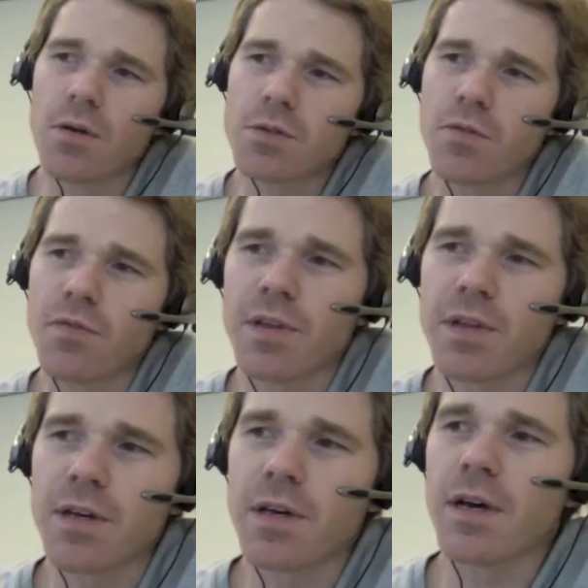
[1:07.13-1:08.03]
So for
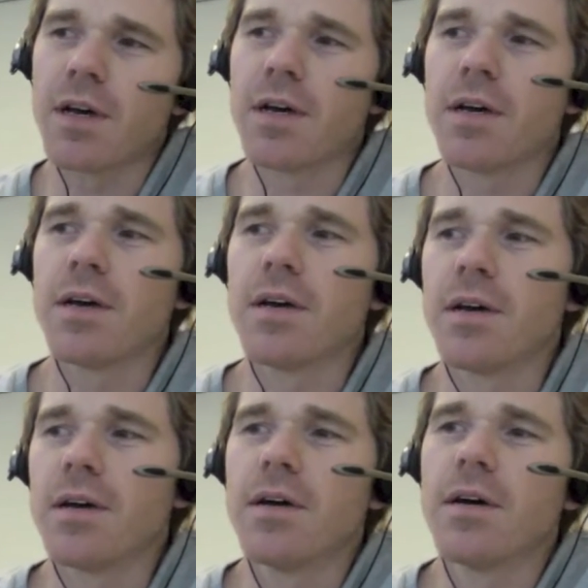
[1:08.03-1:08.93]

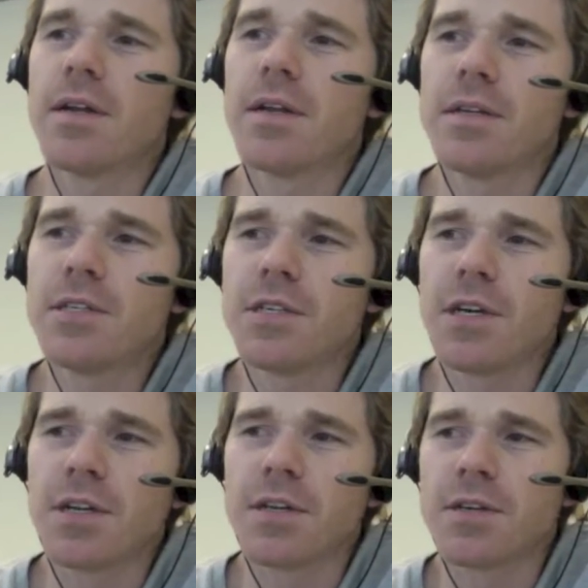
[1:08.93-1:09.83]
the
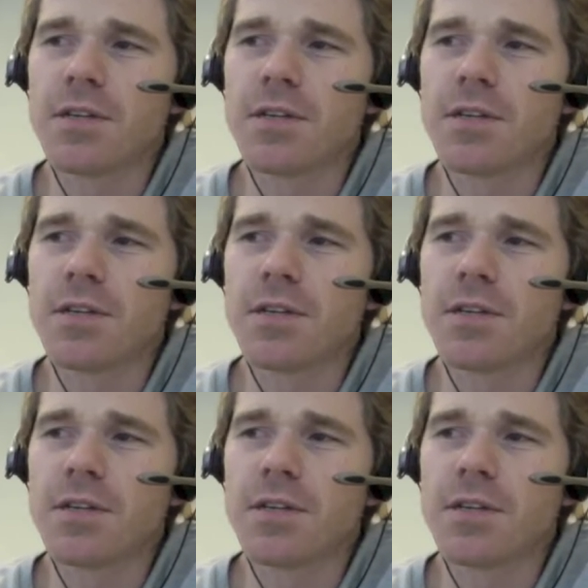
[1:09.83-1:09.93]
uninitiated,